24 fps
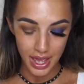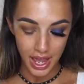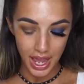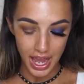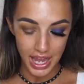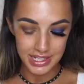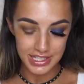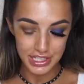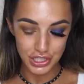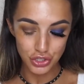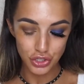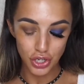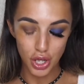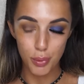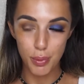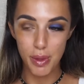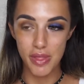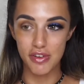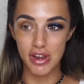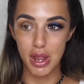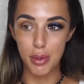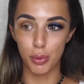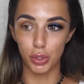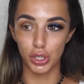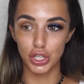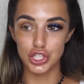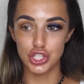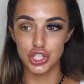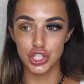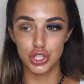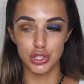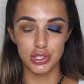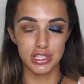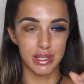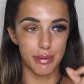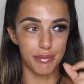I didn't know whether I wanted to
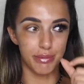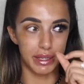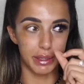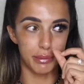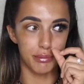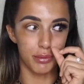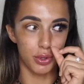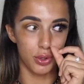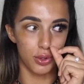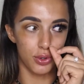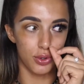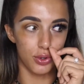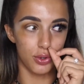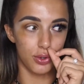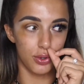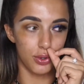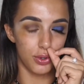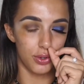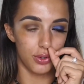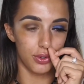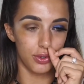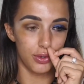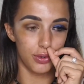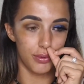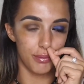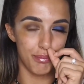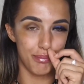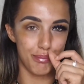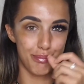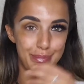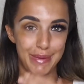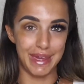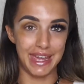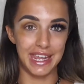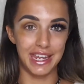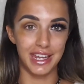do something more
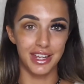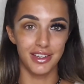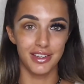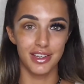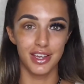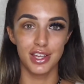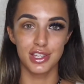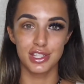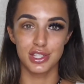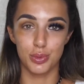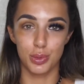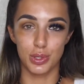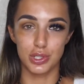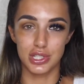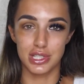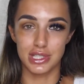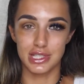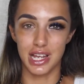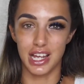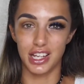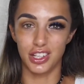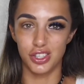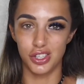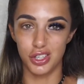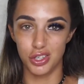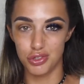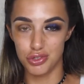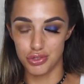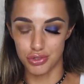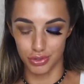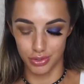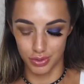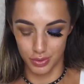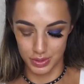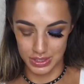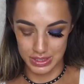me, so which is like
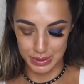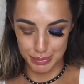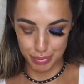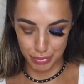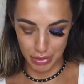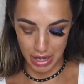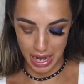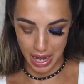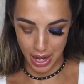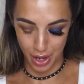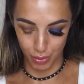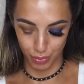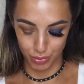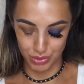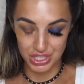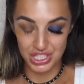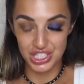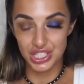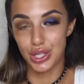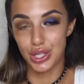neutrals, browns,